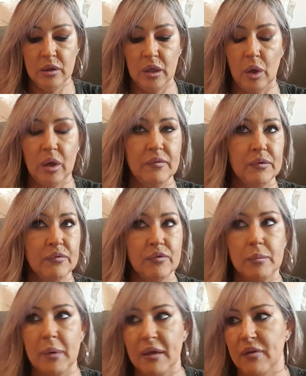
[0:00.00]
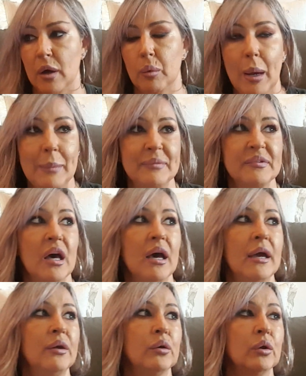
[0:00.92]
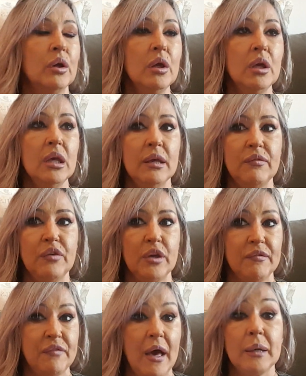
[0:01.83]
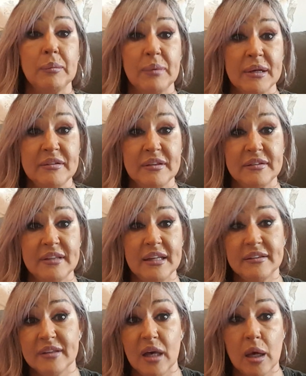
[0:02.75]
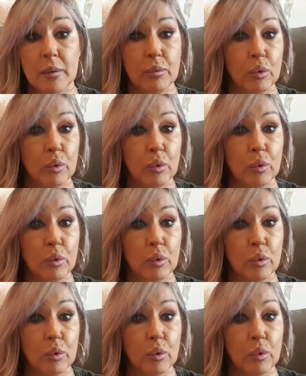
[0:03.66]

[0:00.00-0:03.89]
even from Avon website, or if you could find a place that sets up,